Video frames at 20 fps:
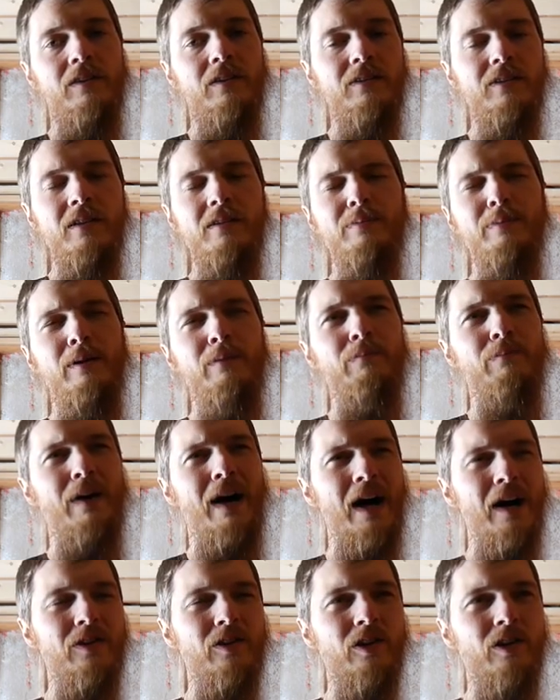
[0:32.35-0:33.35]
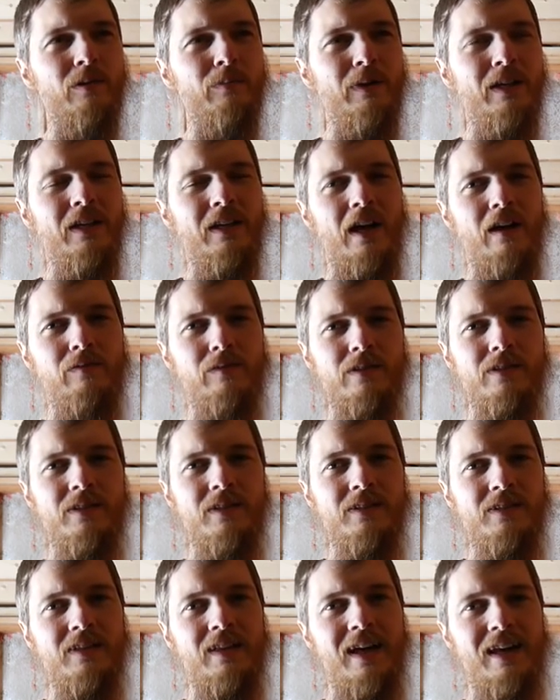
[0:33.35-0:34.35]
This has been bothering me ever
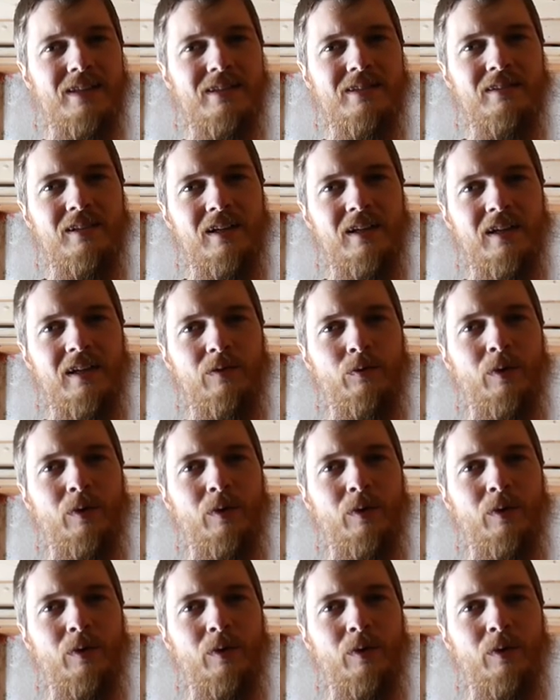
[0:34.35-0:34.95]
since last night.